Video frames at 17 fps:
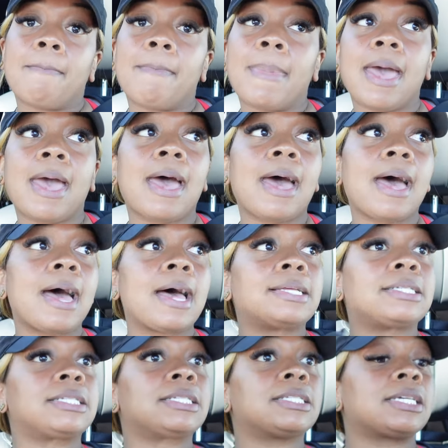
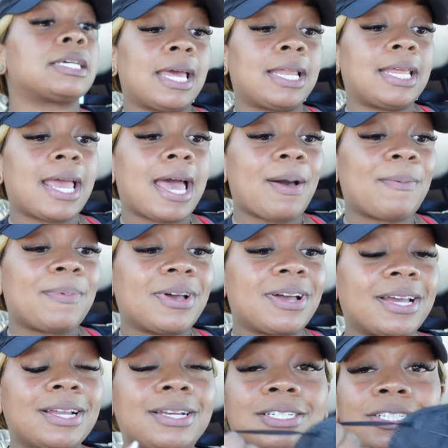mask. And yeah, we're
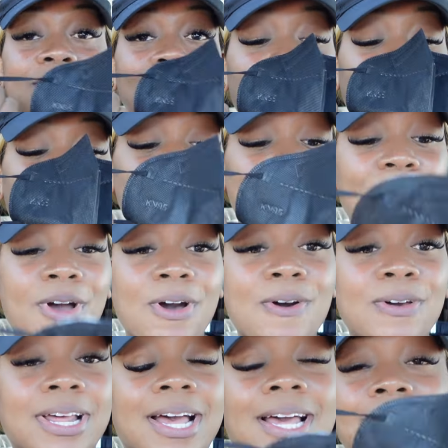gonna get the show on the
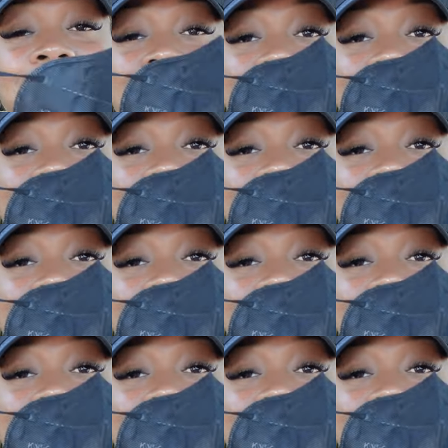road, honey.